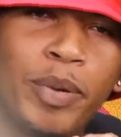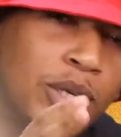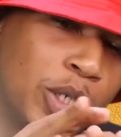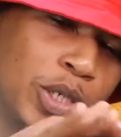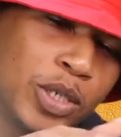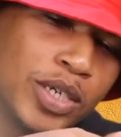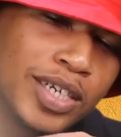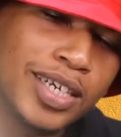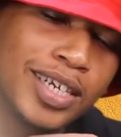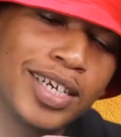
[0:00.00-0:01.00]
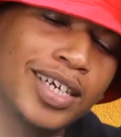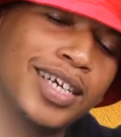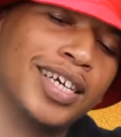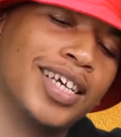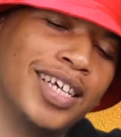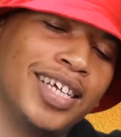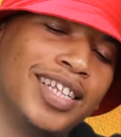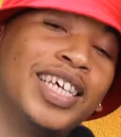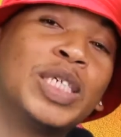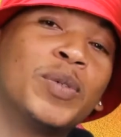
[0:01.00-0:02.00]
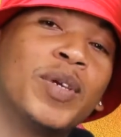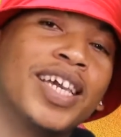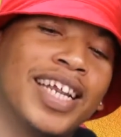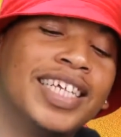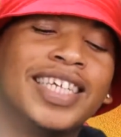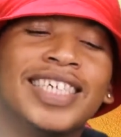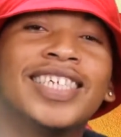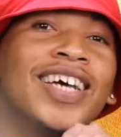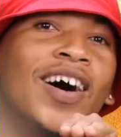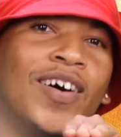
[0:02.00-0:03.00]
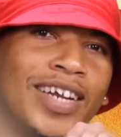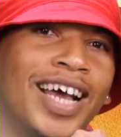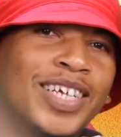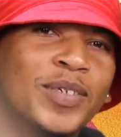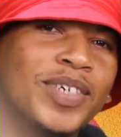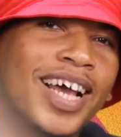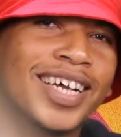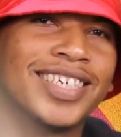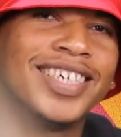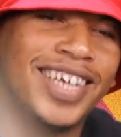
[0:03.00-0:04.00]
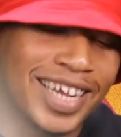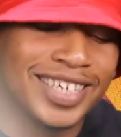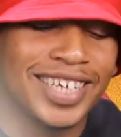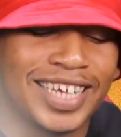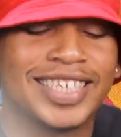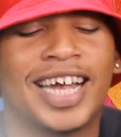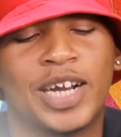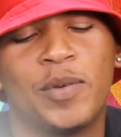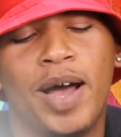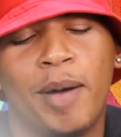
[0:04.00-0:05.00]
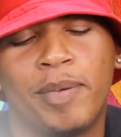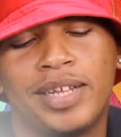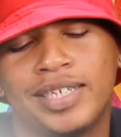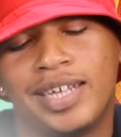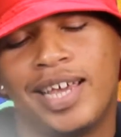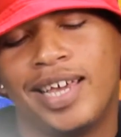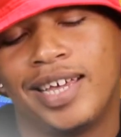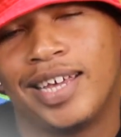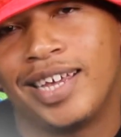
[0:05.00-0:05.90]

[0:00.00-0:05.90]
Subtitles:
push this way, this is exactly what happens there.